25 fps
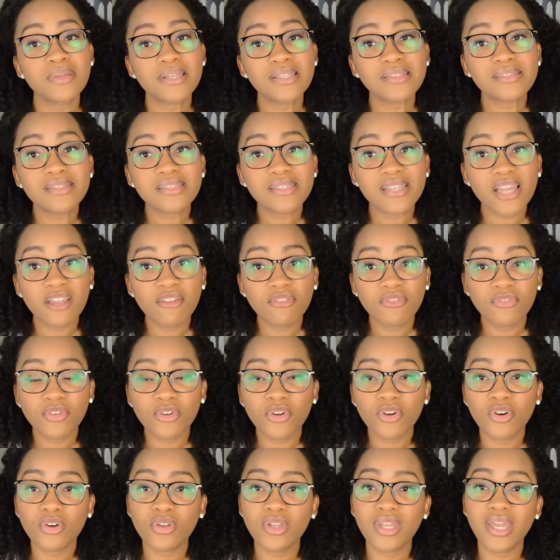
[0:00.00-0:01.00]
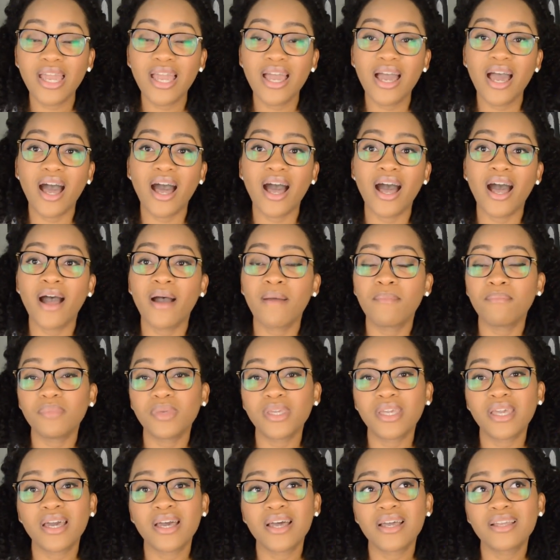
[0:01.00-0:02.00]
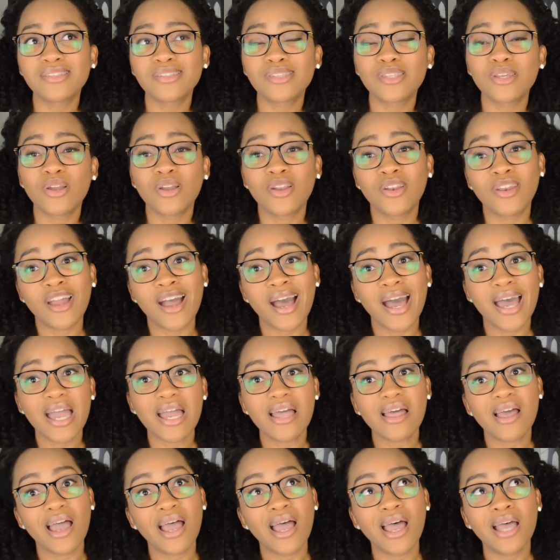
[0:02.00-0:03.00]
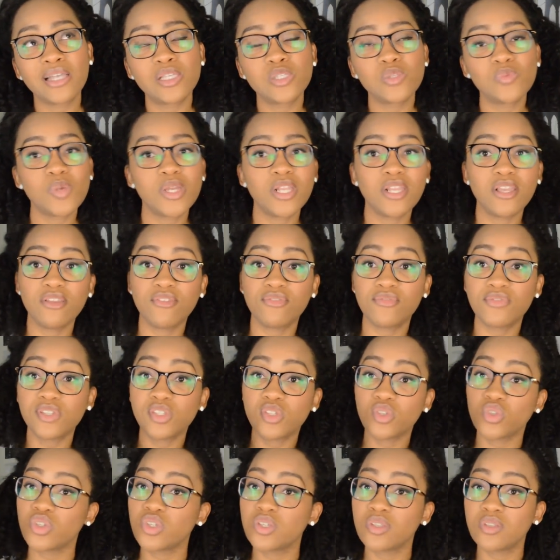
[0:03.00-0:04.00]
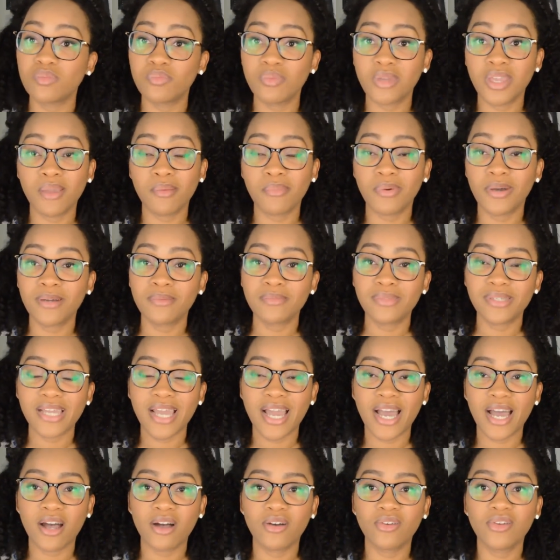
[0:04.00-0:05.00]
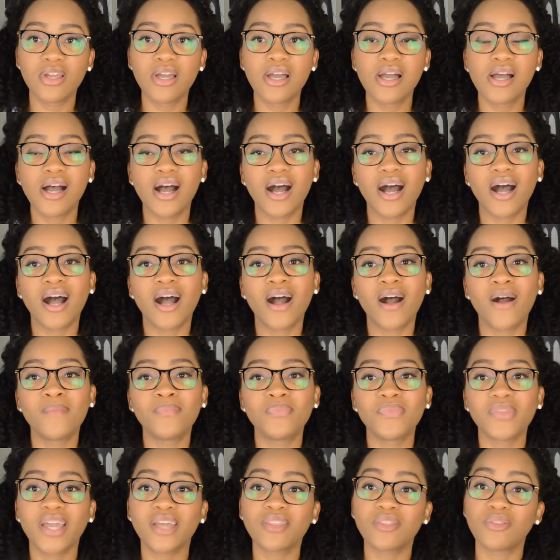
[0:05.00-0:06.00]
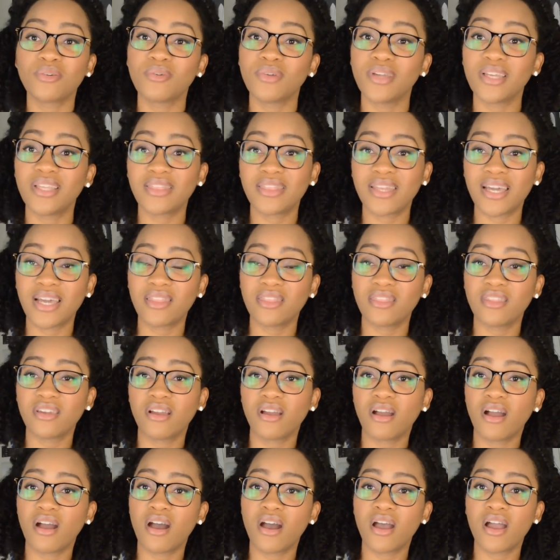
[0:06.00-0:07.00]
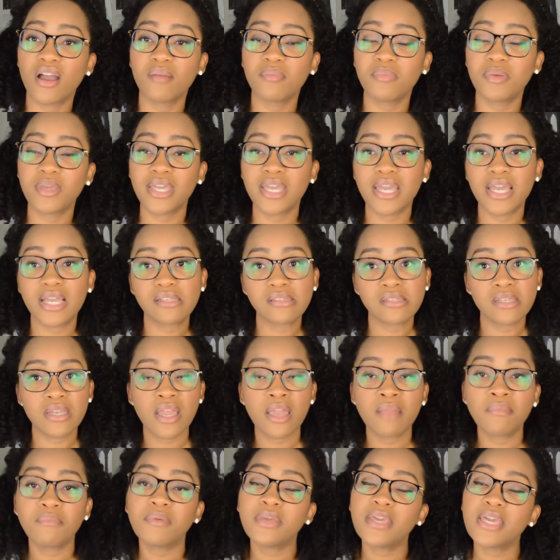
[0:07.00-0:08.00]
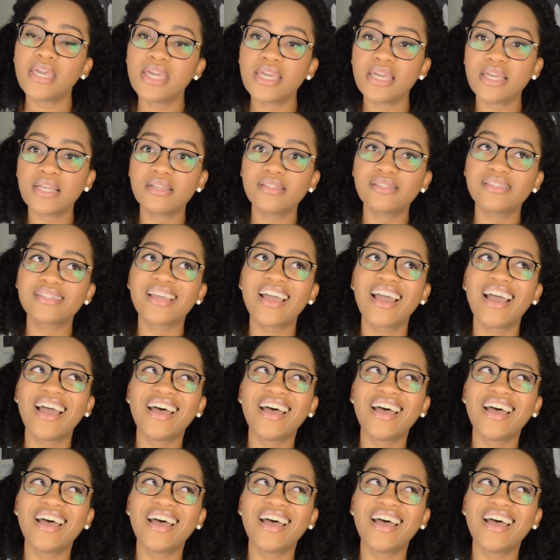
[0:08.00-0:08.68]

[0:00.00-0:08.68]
bit stifled um, because there are not as many physicians being pumped out um, at the rate that there are PAs and NPs